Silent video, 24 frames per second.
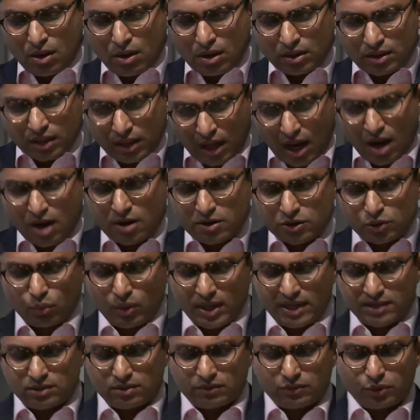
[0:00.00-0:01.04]
The current
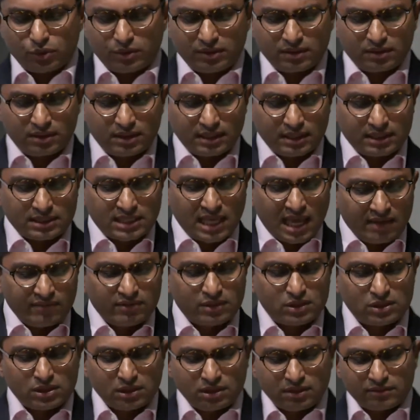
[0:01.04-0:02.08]
ways of doing things
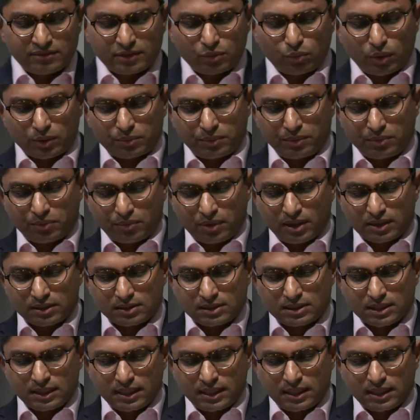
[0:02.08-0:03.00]
haven't delivered what we want.